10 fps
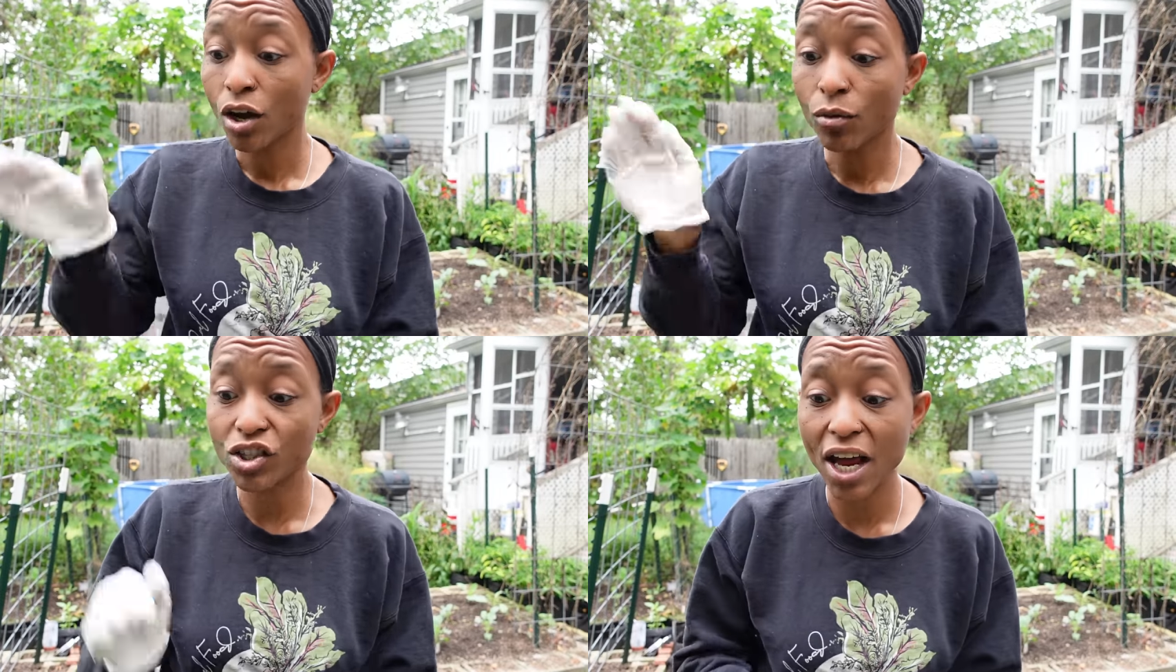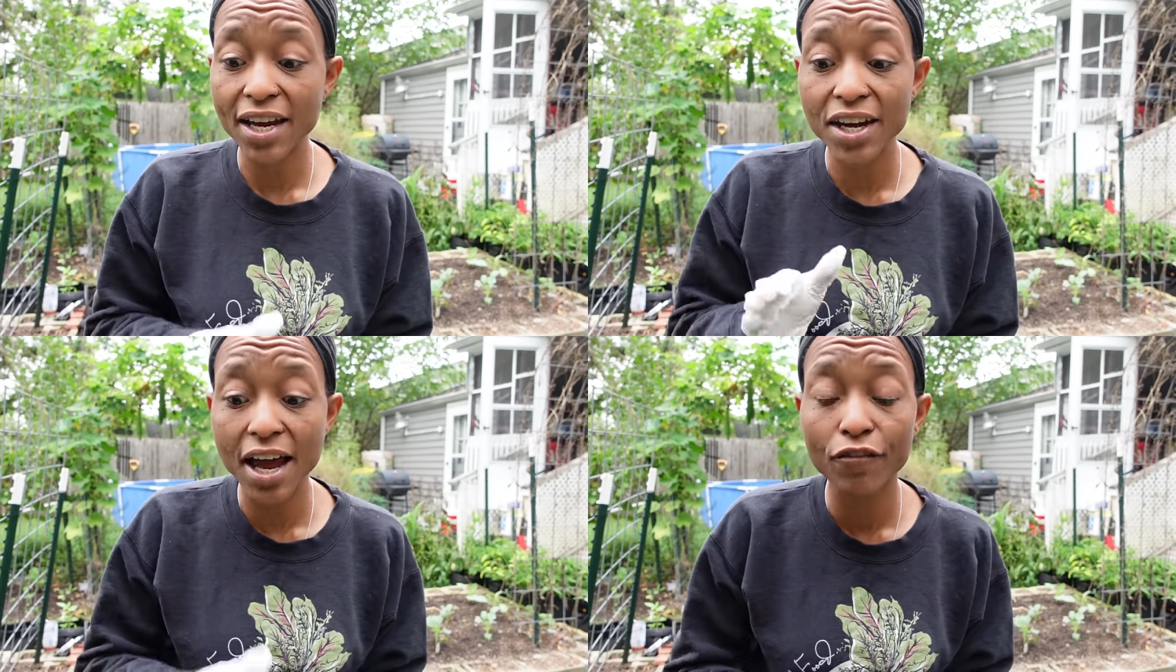which I
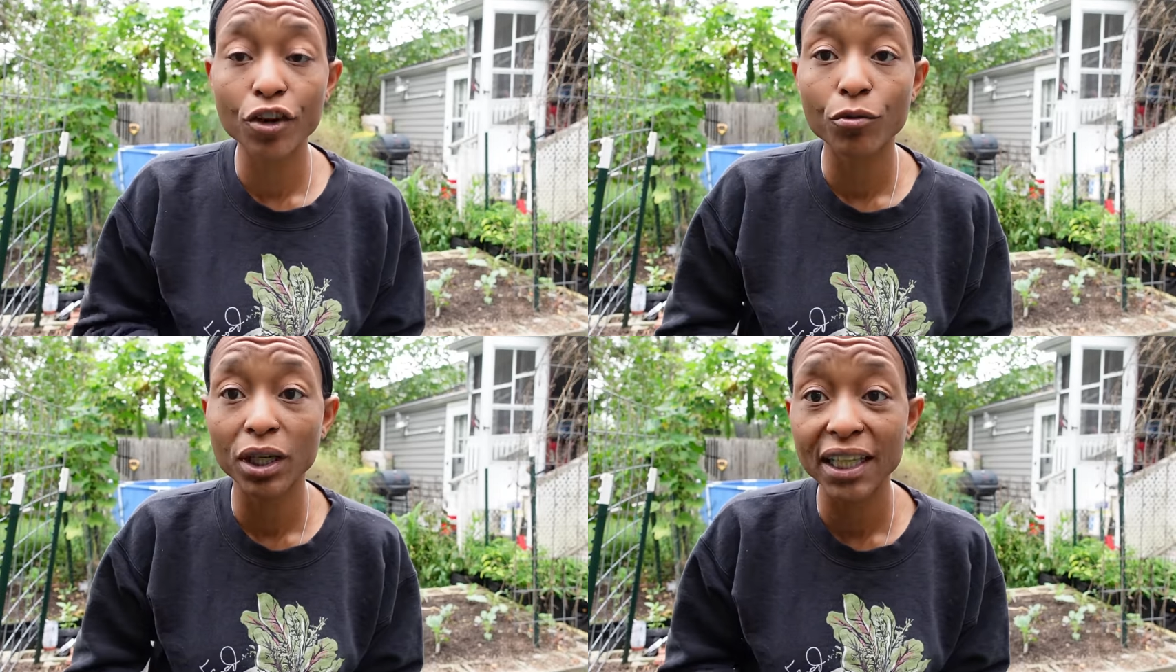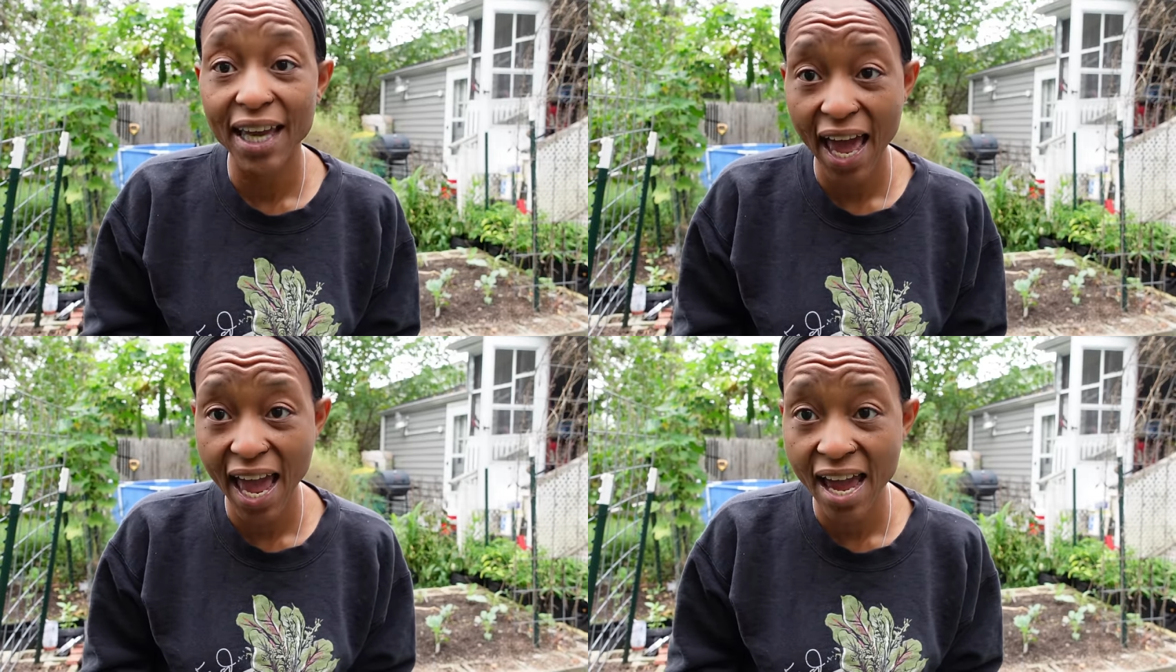never really
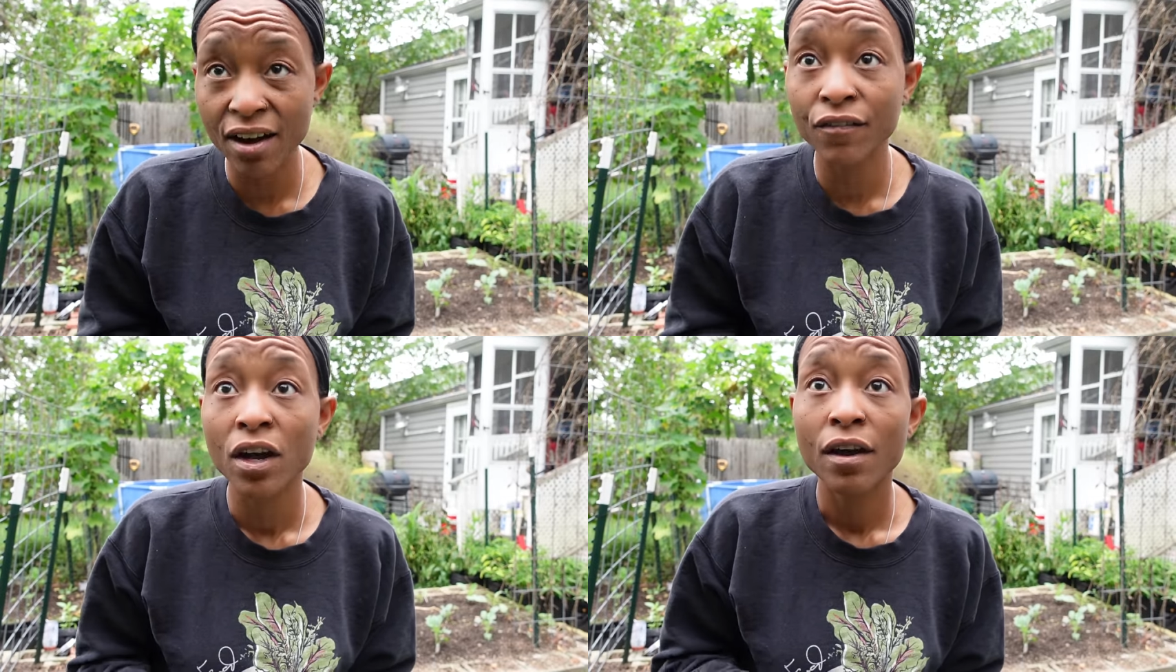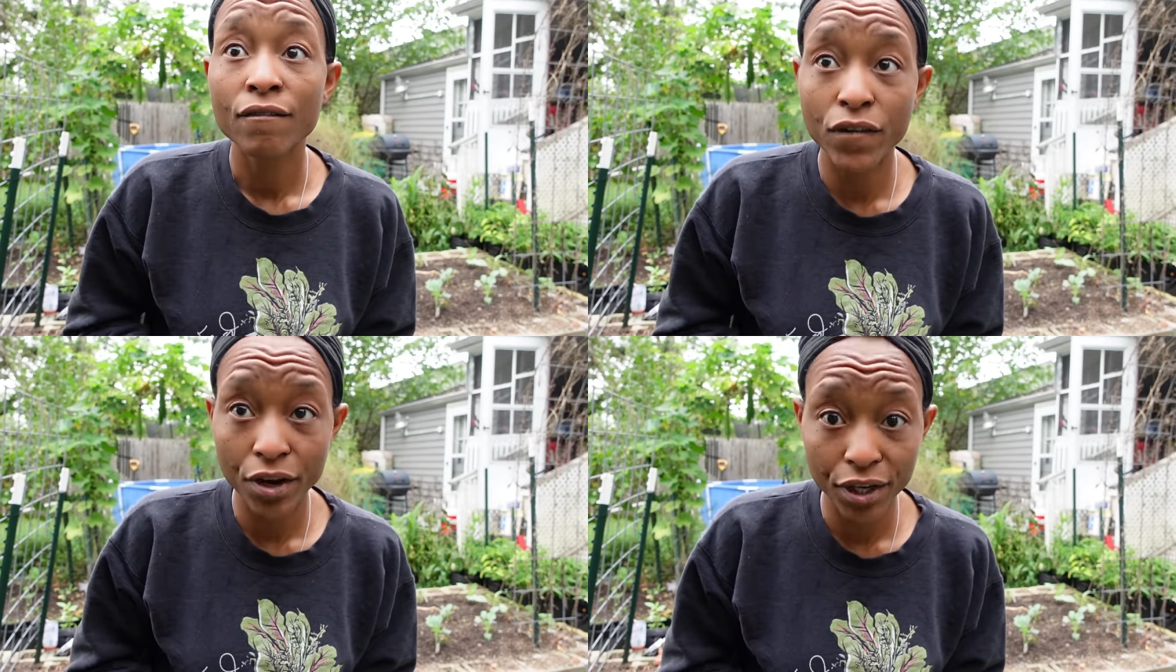have
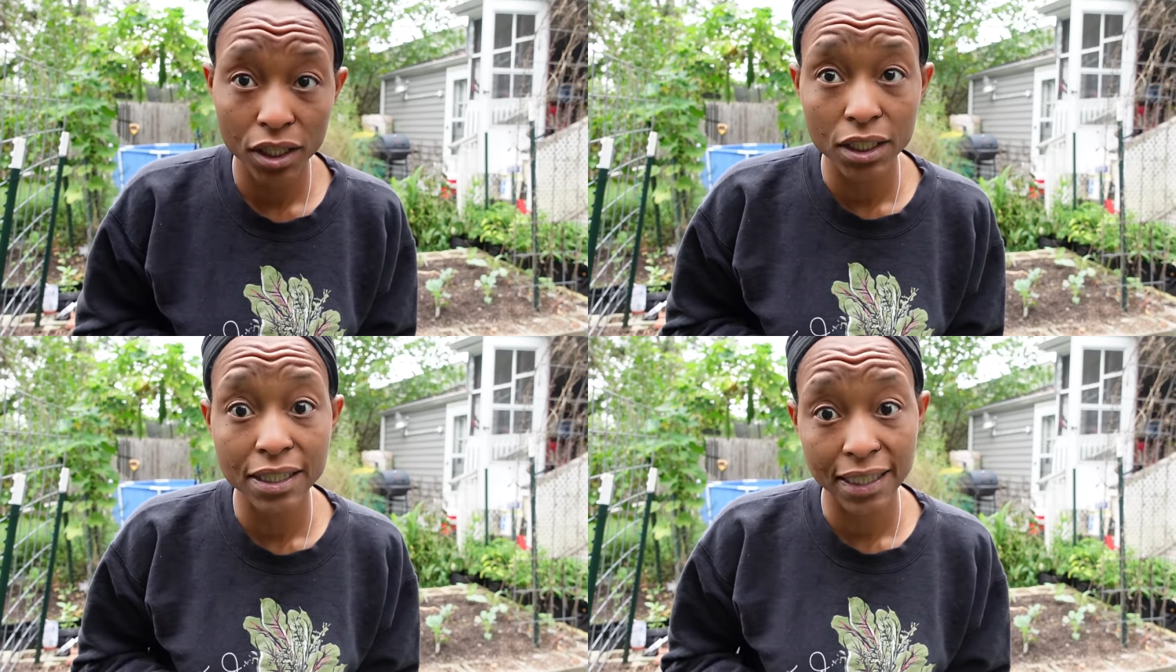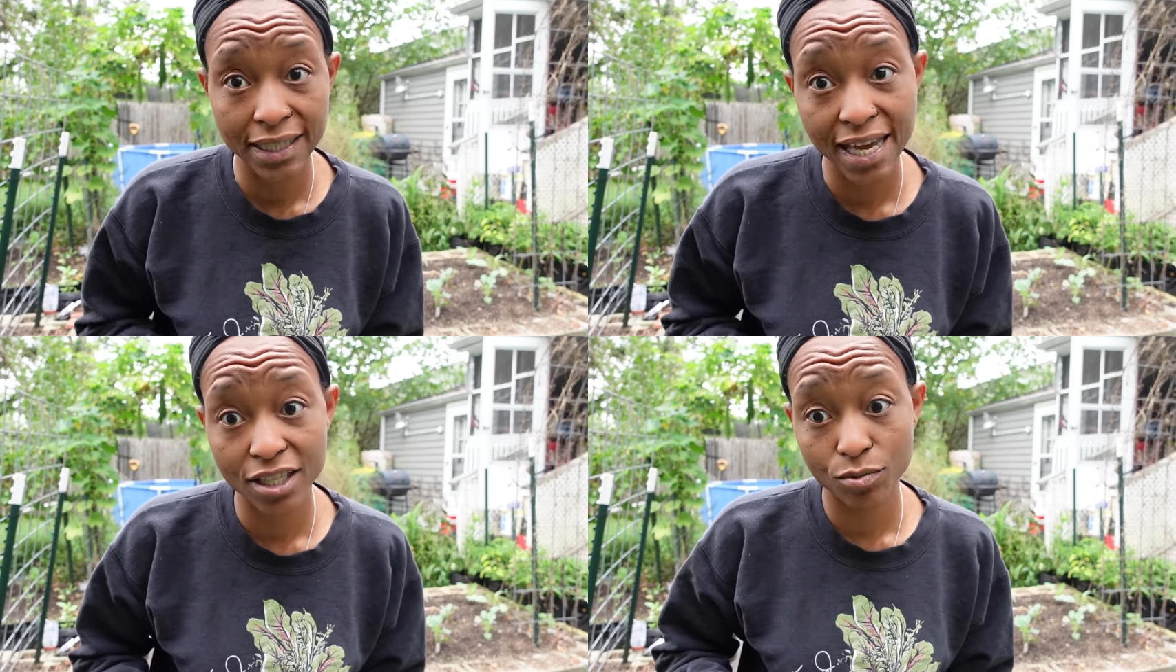very good
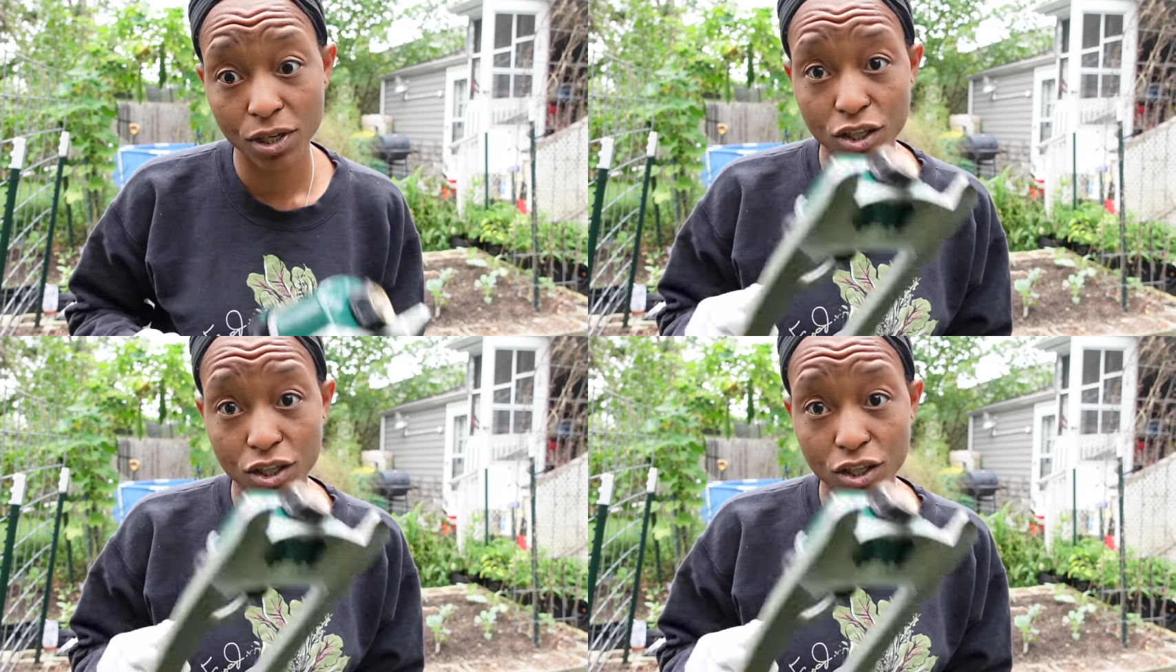success with.